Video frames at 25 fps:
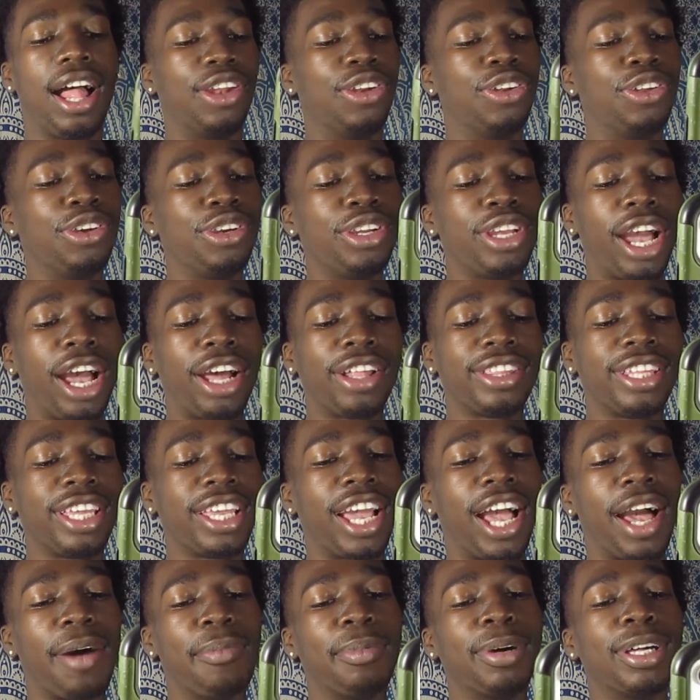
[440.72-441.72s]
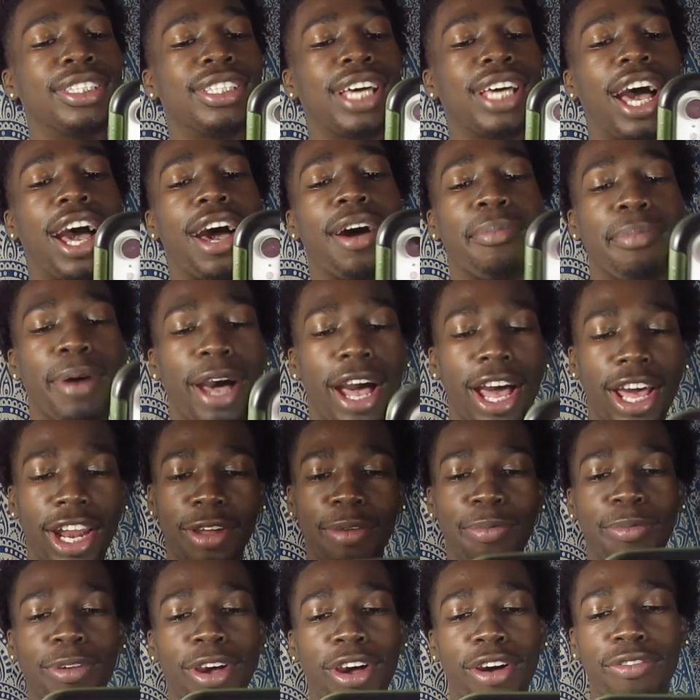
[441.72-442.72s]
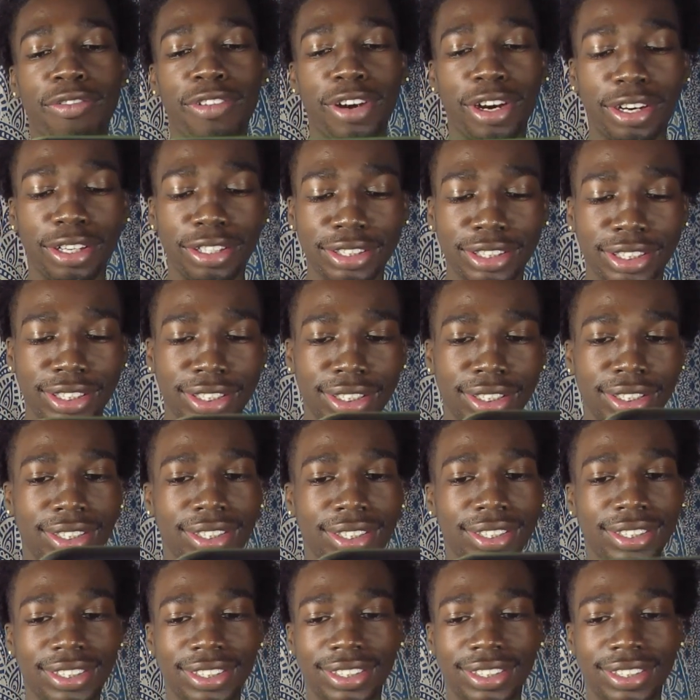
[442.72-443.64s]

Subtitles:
Do y'all think I'm a top, bottom, or verse?